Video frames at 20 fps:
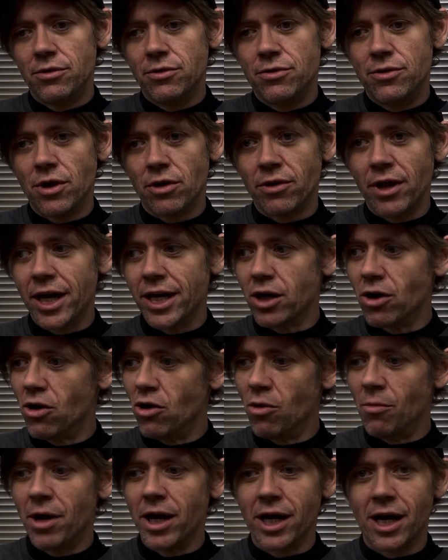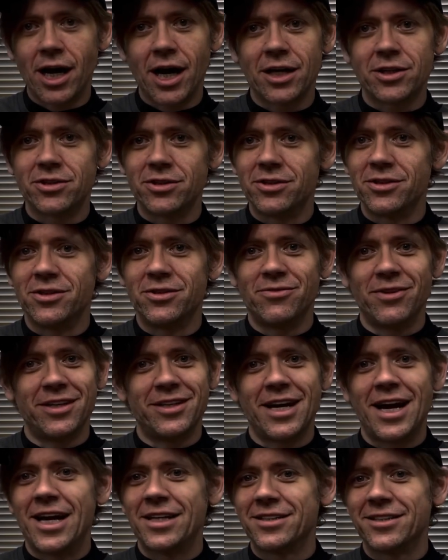they're like, oh my gosh, this is
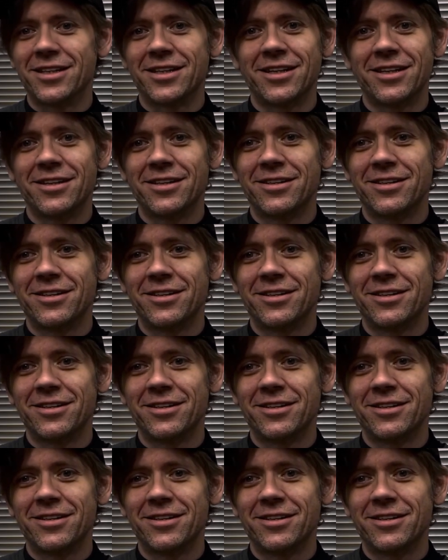fantastic.